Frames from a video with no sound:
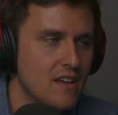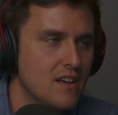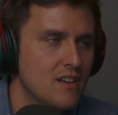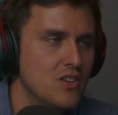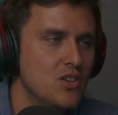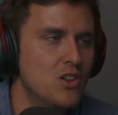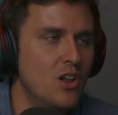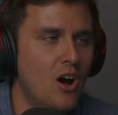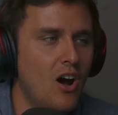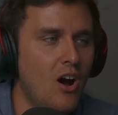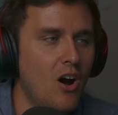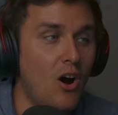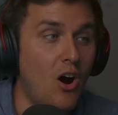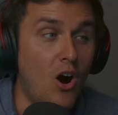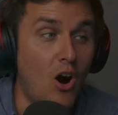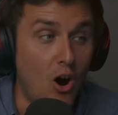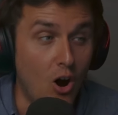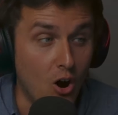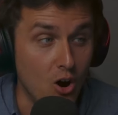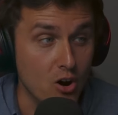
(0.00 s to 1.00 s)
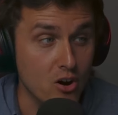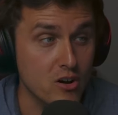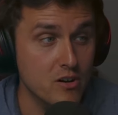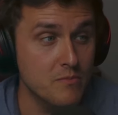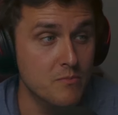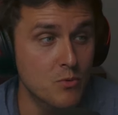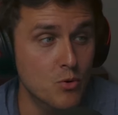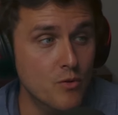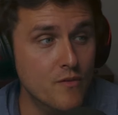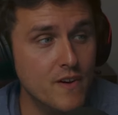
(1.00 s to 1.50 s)
You know how hard
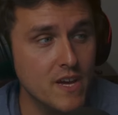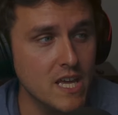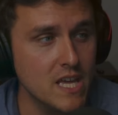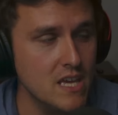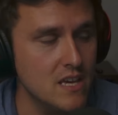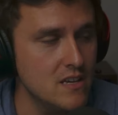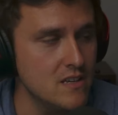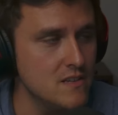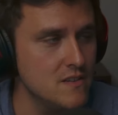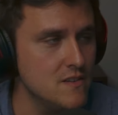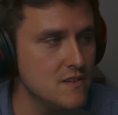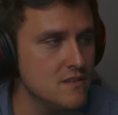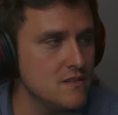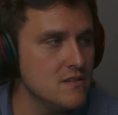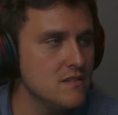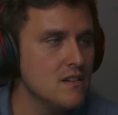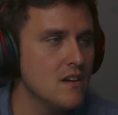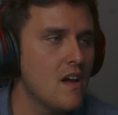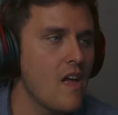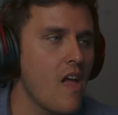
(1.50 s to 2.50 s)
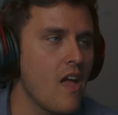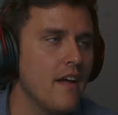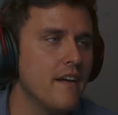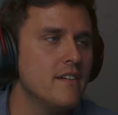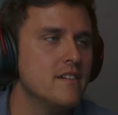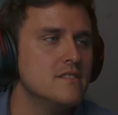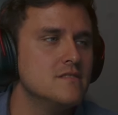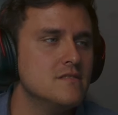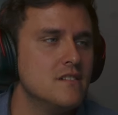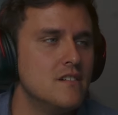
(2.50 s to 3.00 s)
moving is?
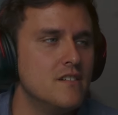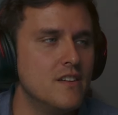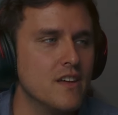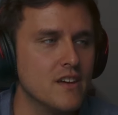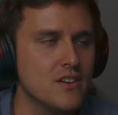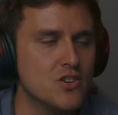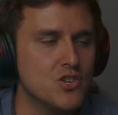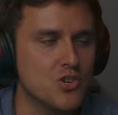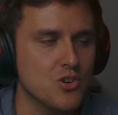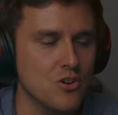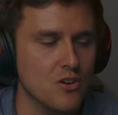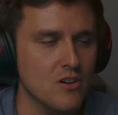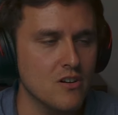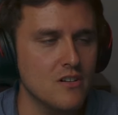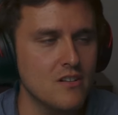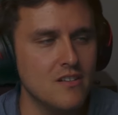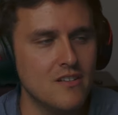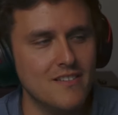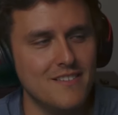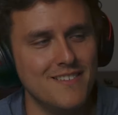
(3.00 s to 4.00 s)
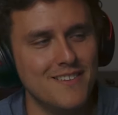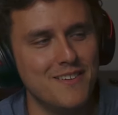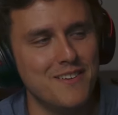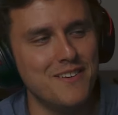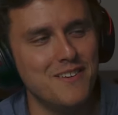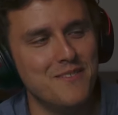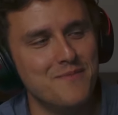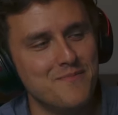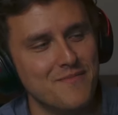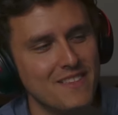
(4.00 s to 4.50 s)
Nice shirt.
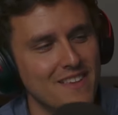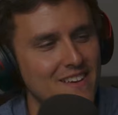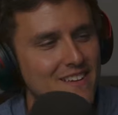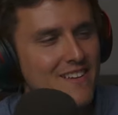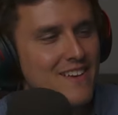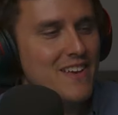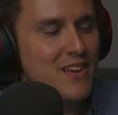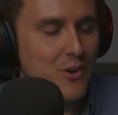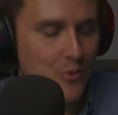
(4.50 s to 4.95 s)
It